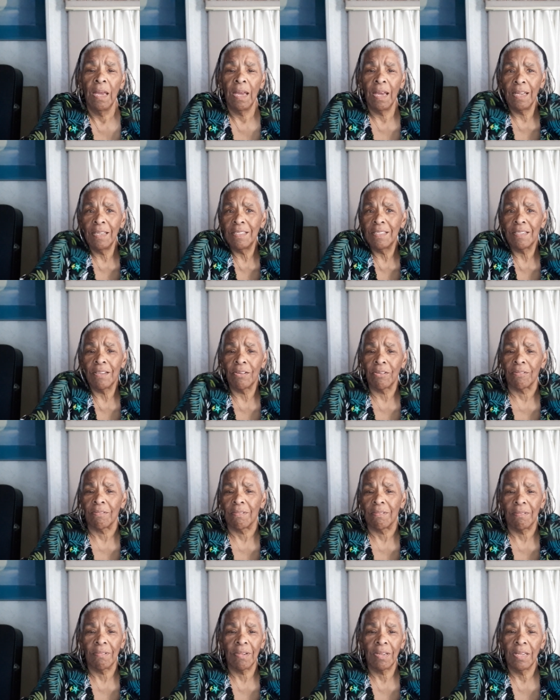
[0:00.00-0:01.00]
It's so,
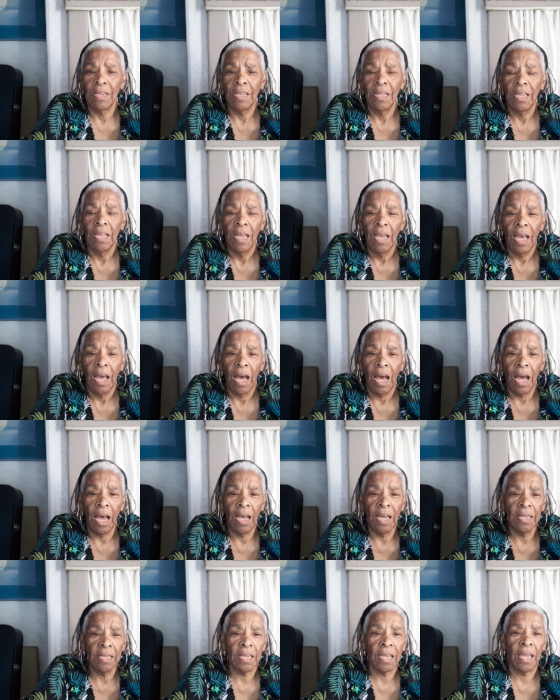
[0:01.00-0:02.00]

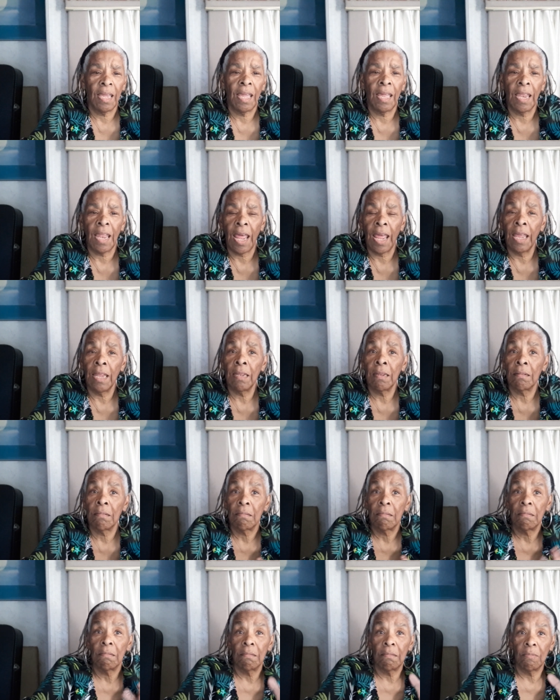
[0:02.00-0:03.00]
and
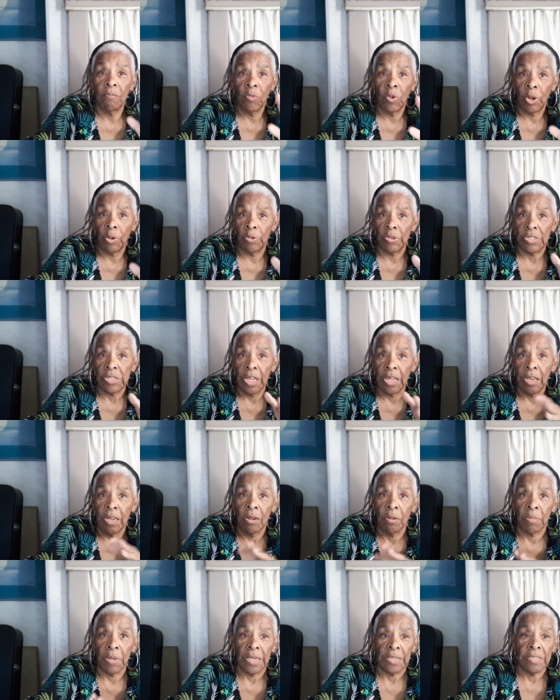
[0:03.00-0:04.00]
when I was laying
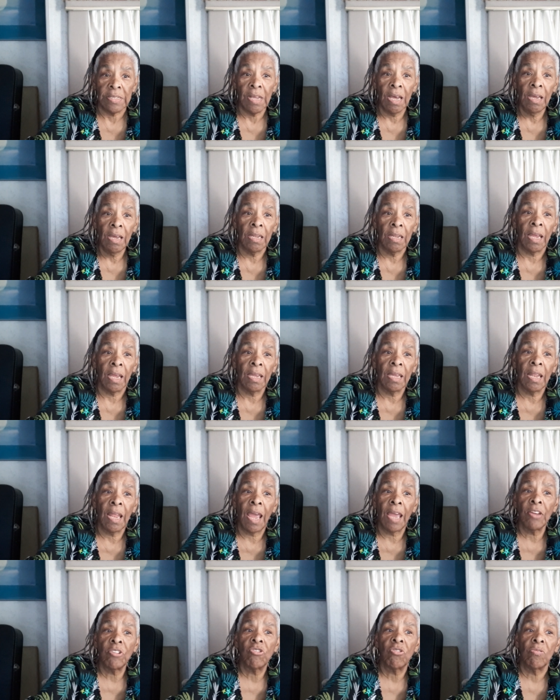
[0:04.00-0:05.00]
on my side, I could
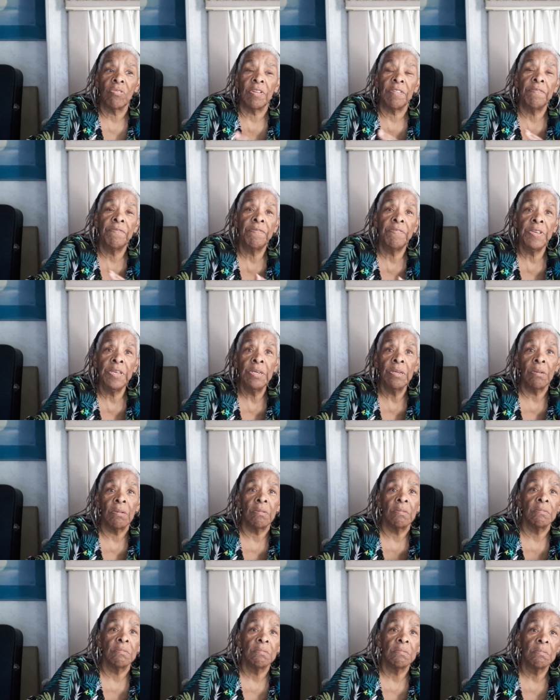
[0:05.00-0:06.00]
actually
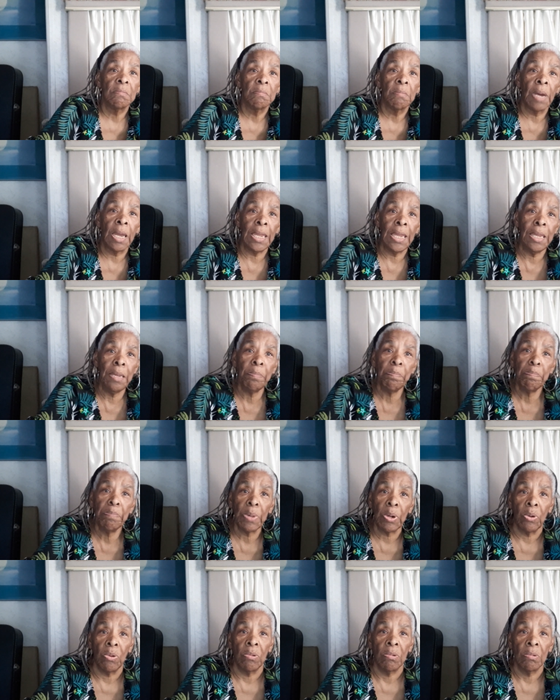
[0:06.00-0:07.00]
feel my hip
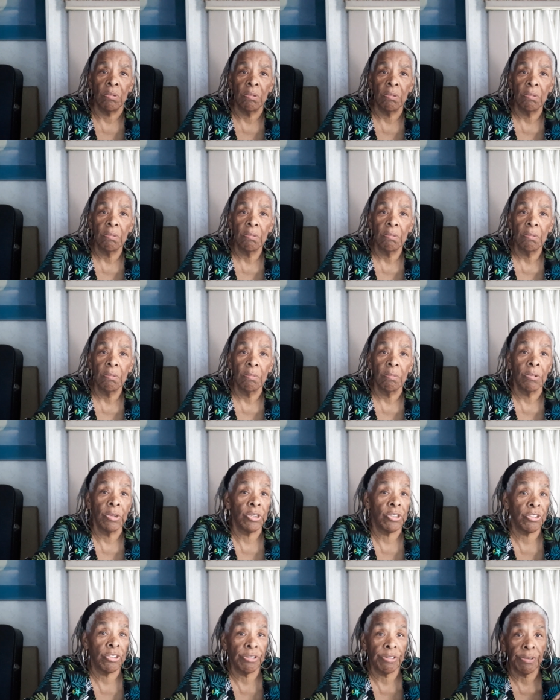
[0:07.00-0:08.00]
bone,
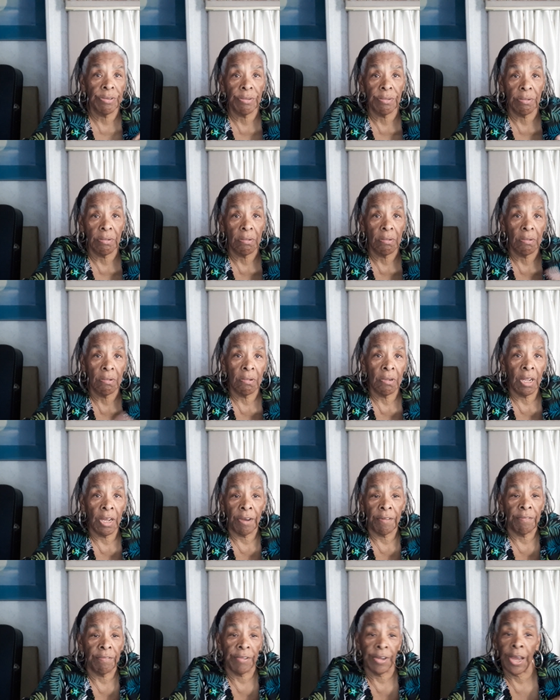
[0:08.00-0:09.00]
which
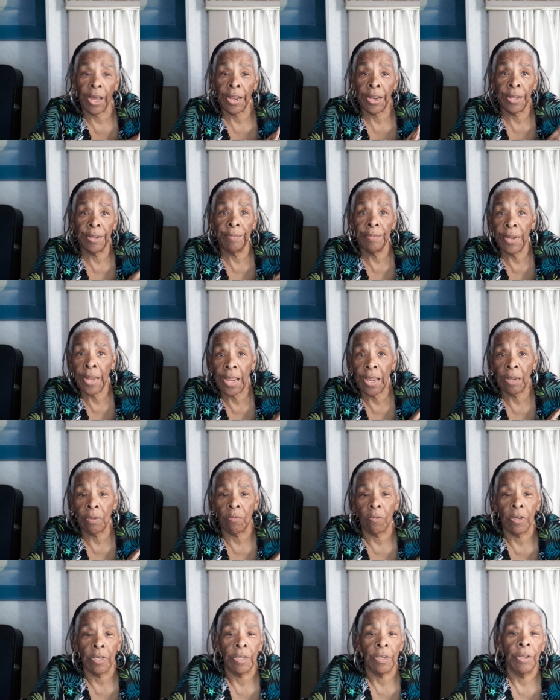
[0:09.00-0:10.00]
I forgot I even had
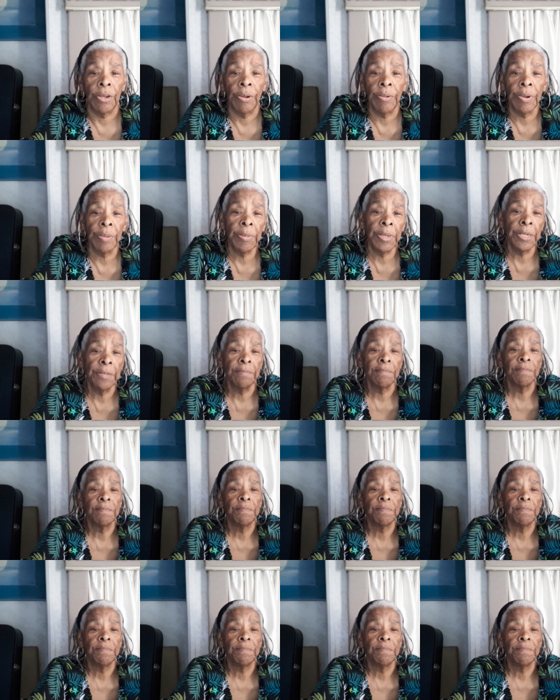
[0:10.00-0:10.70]
one, you know what I mean?